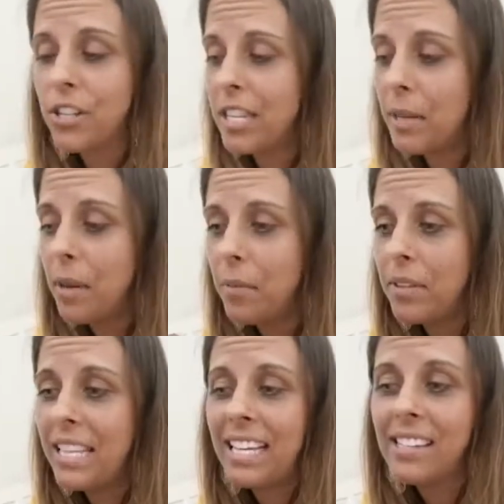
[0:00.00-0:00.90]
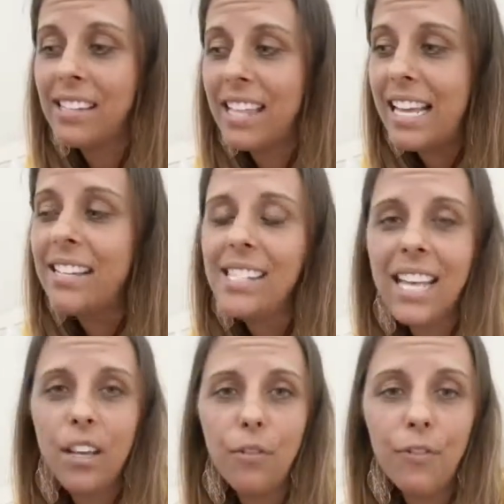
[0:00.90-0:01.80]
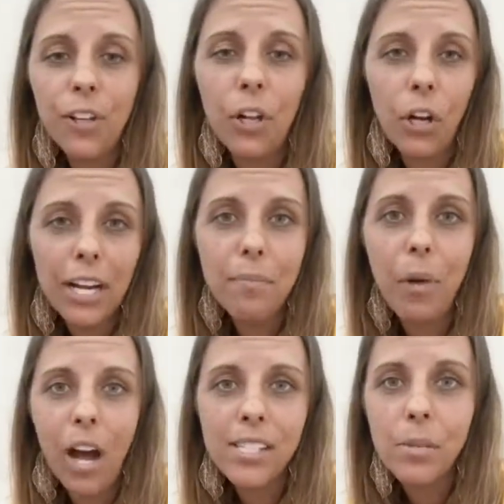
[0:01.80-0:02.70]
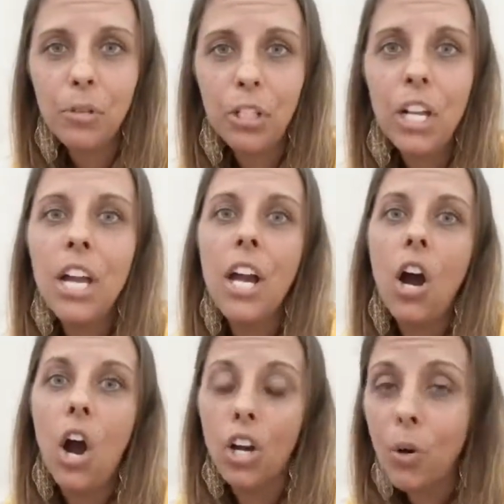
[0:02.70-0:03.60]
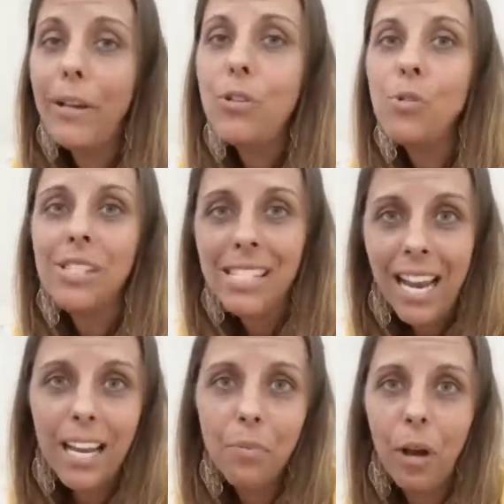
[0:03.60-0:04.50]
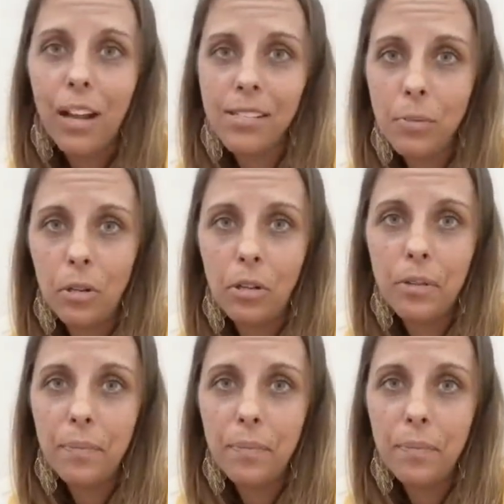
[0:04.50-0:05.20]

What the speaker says: The things that you feel are impossible are going to stay impossible.